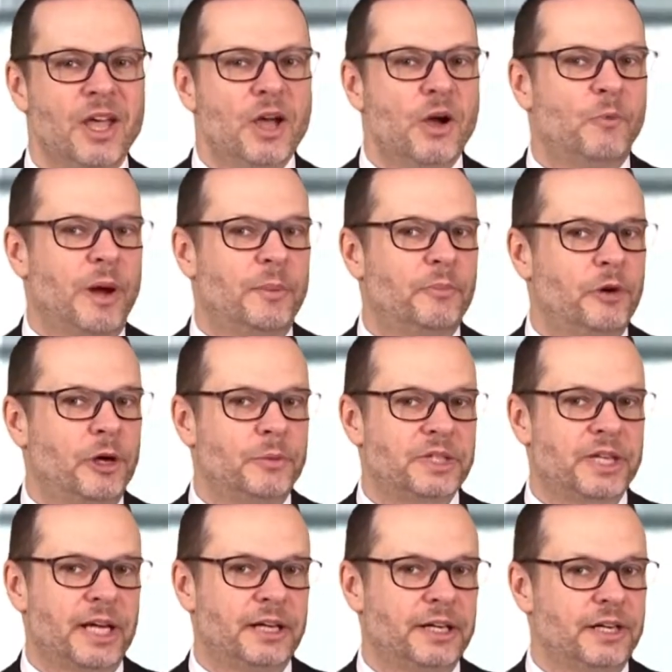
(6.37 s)
One boy was
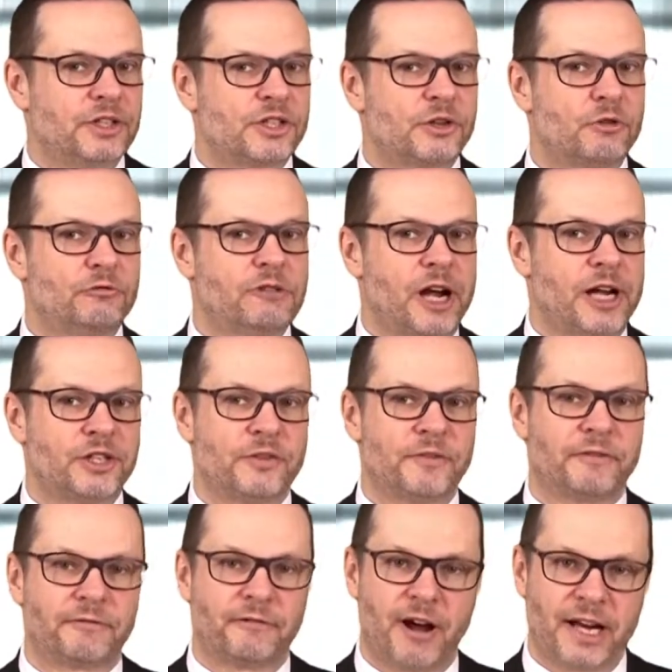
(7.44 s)
killed in a school riot on
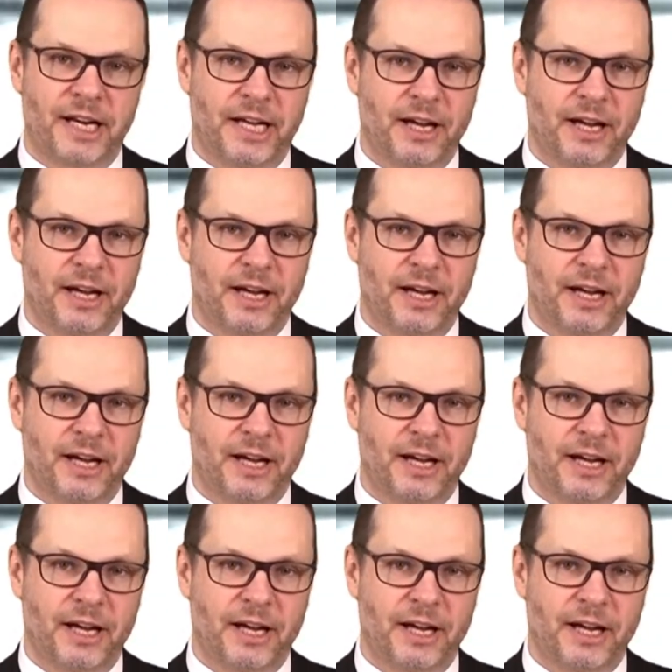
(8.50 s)
Friday